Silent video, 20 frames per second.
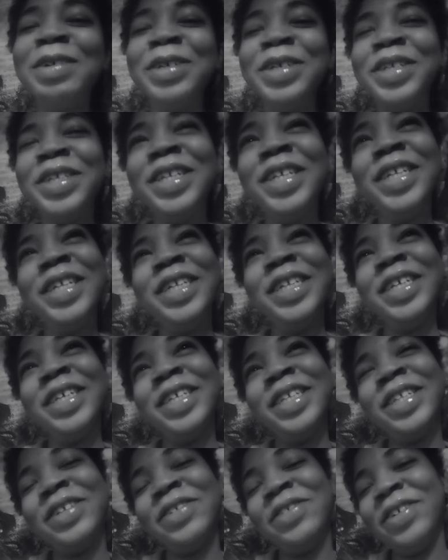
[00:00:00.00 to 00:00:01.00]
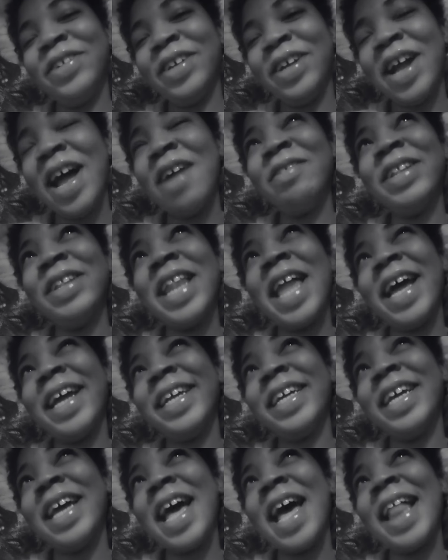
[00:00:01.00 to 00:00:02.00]
was in the store. I was
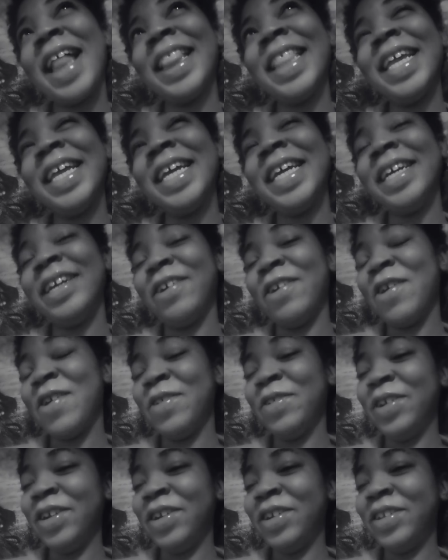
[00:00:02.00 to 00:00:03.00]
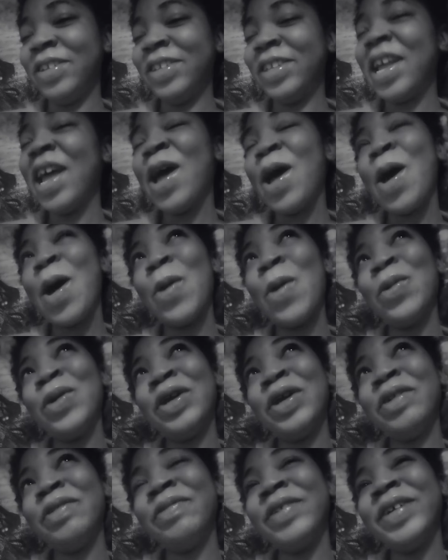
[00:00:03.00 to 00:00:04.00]
like, I think in Kroger's or
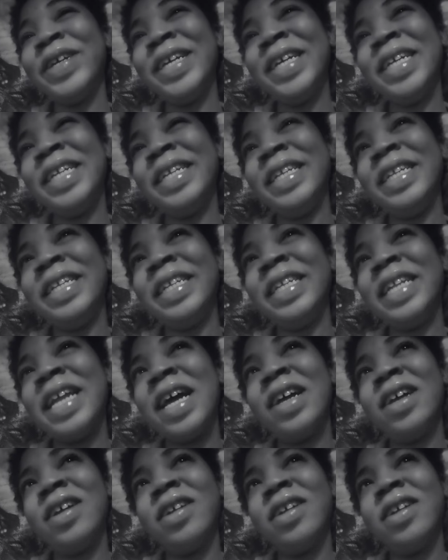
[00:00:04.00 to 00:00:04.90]
whatever, and